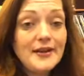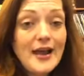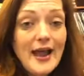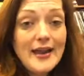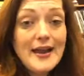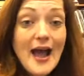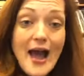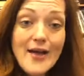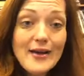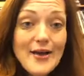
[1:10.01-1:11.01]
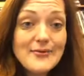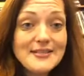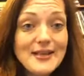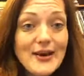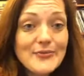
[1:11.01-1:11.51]
And I was
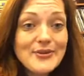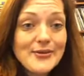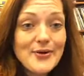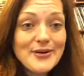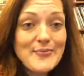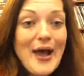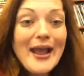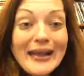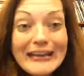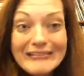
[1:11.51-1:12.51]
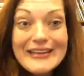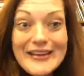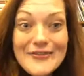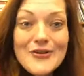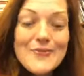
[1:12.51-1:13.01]
there, I really wanted to buy,
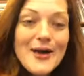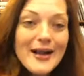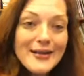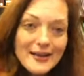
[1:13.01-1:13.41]
even though my